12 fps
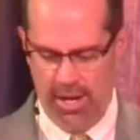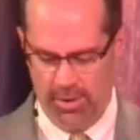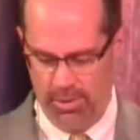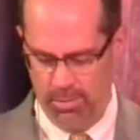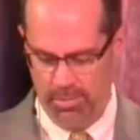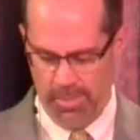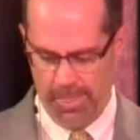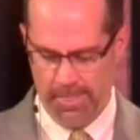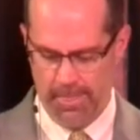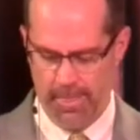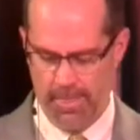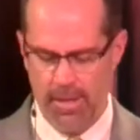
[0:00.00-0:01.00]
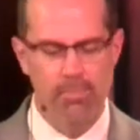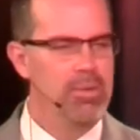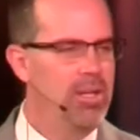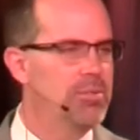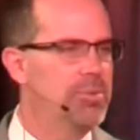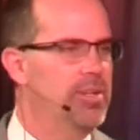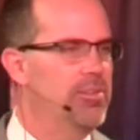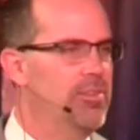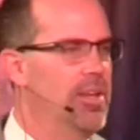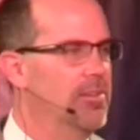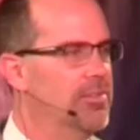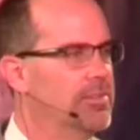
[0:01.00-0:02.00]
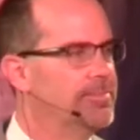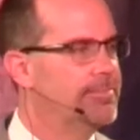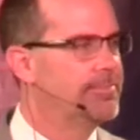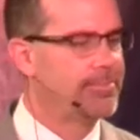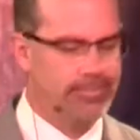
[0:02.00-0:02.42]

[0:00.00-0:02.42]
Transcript: at home it means what it says